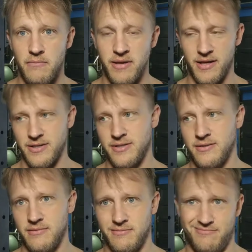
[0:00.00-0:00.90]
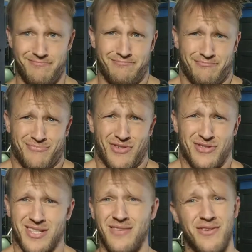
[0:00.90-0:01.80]
because their
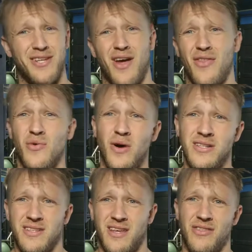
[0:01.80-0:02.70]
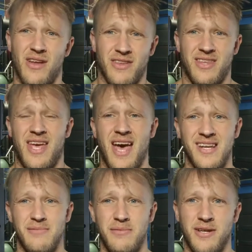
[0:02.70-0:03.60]
significant other was and they thought that they
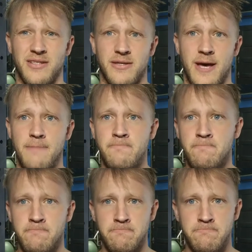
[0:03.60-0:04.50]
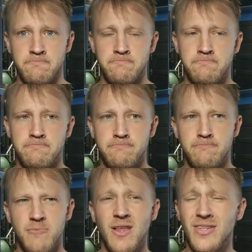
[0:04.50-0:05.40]
had to be because of that.
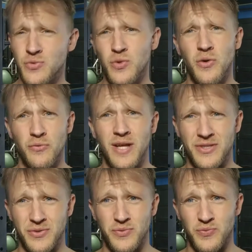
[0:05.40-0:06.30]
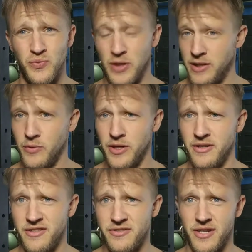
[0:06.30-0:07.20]
That's real that's really
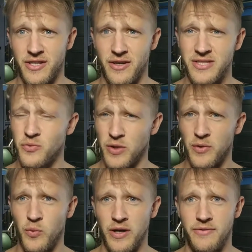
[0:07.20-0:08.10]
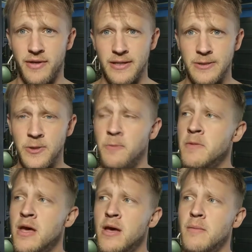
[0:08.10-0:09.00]
weird, just so you know. It's a really weird thing to do.
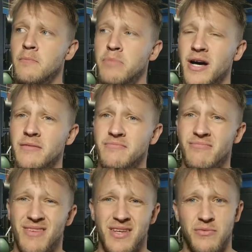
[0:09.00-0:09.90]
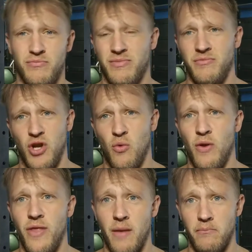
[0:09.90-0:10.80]
But and, you know,
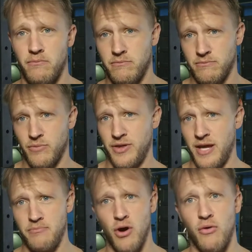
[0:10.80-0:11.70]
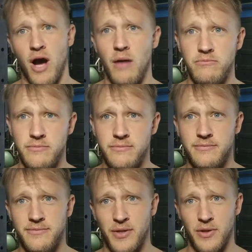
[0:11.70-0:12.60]
when them when they broke up,
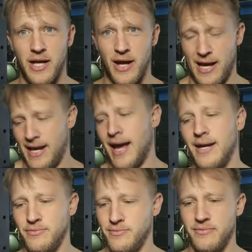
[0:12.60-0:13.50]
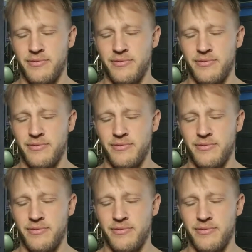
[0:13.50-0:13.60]
they were like, ah yeah, I